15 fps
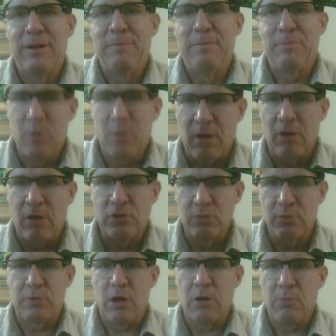But we'll also
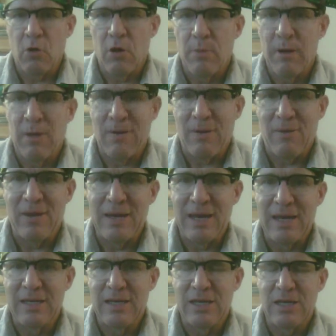talk more about how
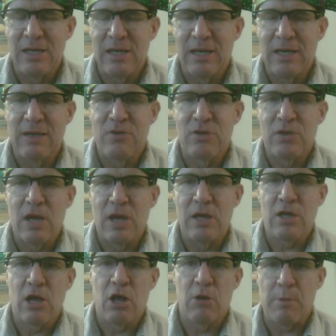leaves
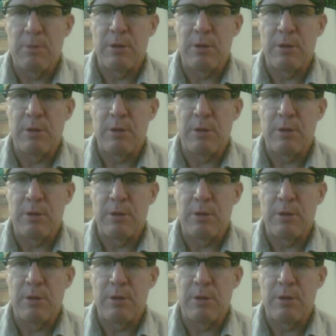change color. Remember,